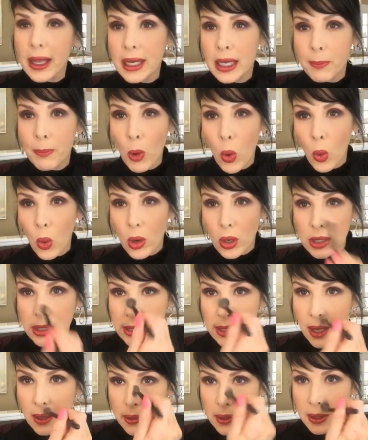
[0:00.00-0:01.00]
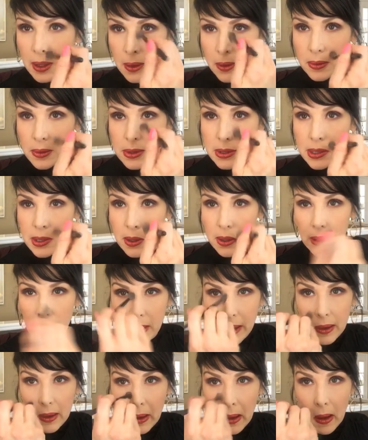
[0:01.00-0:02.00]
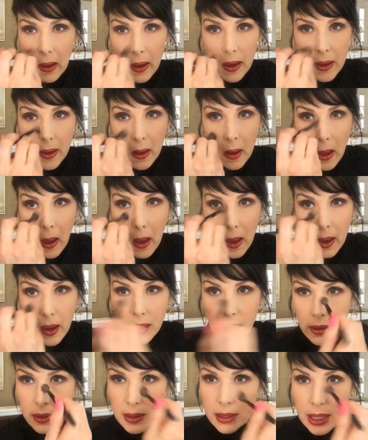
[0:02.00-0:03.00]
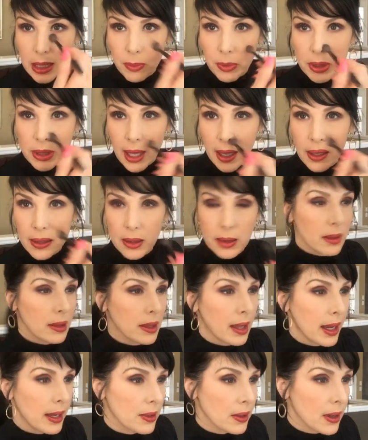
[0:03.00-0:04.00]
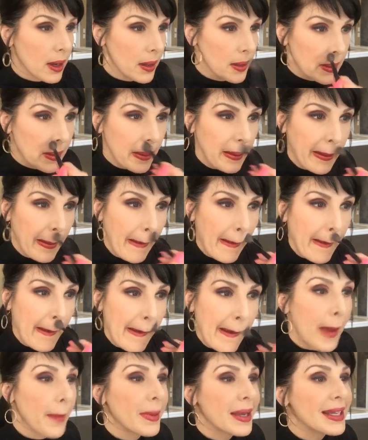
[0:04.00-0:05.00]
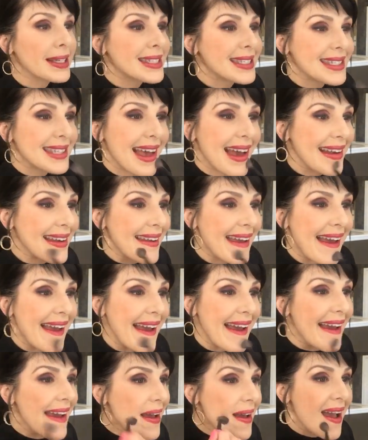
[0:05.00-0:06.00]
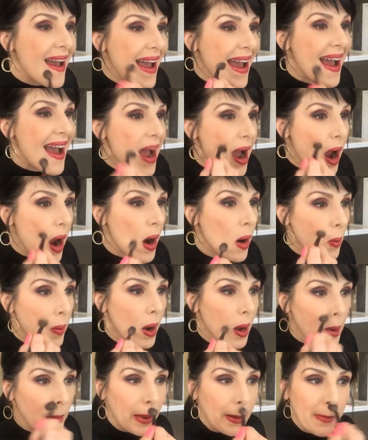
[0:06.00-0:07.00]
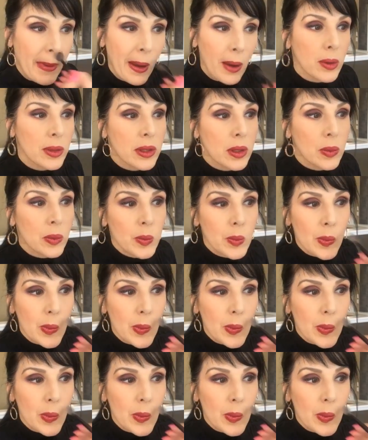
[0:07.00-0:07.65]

any pores on the nose. Keeping that lighter color. I'm gonna set around my mouth.